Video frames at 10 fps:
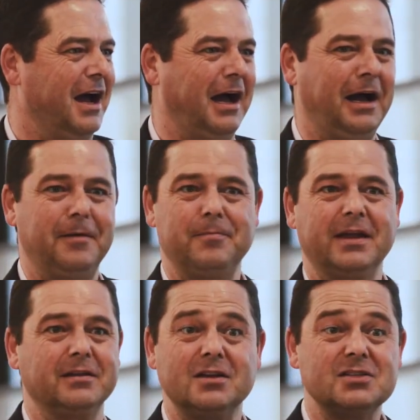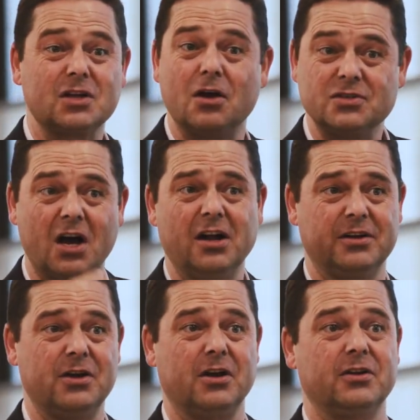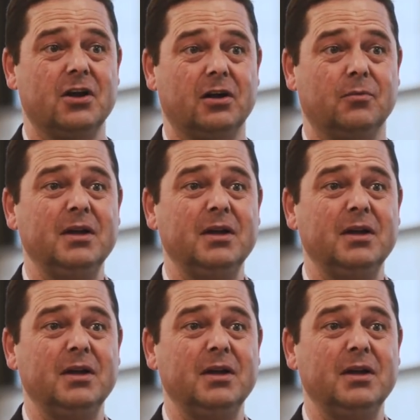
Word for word: um, and the list goes on and on and on.